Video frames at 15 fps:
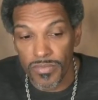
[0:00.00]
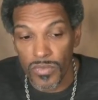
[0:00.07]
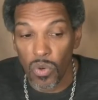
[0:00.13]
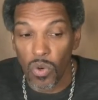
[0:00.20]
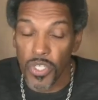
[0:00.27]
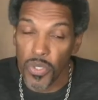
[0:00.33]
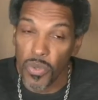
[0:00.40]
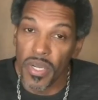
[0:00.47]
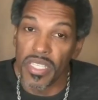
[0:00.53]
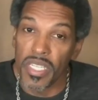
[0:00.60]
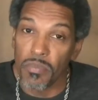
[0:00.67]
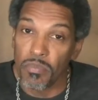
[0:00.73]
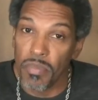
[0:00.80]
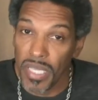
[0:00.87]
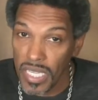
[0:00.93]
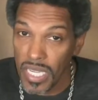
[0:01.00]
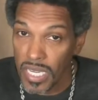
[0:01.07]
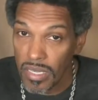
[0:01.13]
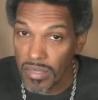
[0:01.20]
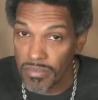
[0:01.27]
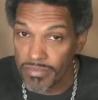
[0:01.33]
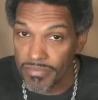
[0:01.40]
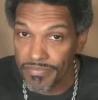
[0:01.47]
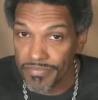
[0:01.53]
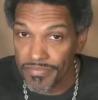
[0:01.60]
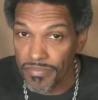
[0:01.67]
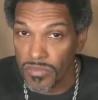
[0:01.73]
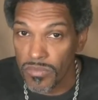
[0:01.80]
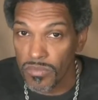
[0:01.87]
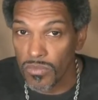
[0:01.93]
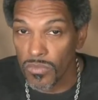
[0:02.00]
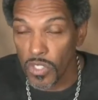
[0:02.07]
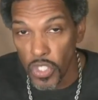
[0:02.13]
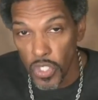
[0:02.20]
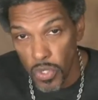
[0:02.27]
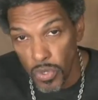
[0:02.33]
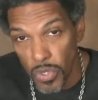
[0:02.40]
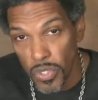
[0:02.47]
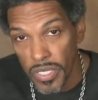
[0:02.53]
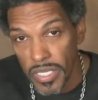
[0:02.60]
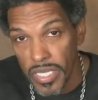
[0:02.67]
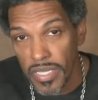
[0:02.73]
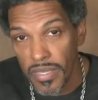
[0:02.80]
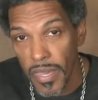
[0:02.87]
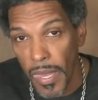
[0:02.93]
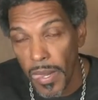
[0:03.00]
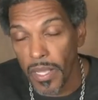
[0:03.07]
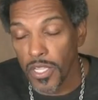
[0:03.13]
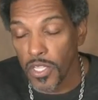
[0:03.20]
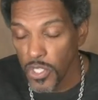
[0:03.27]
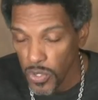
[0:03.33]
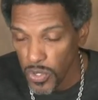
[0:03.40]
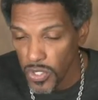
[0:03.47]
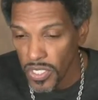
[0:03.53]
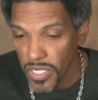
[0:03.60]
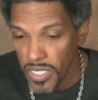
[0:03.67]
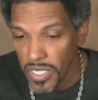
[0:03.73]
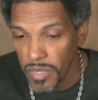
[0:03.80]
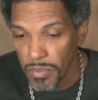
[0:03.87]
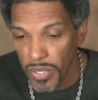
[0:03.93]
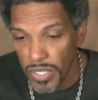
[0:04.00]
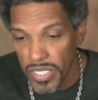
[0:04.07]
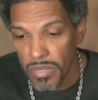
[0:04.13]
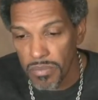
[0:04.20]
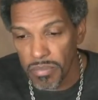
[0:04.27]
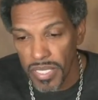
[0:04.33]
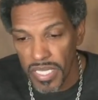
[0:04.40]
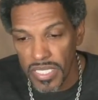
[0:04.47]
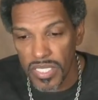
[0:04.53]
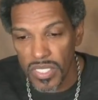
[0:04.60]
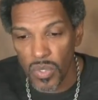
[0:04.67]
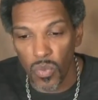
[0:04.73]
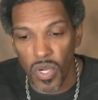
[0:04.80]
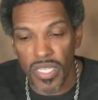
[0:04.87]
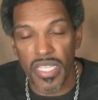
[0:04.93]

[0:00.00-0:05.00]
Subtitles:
or you end up picking. Usually the person picks the one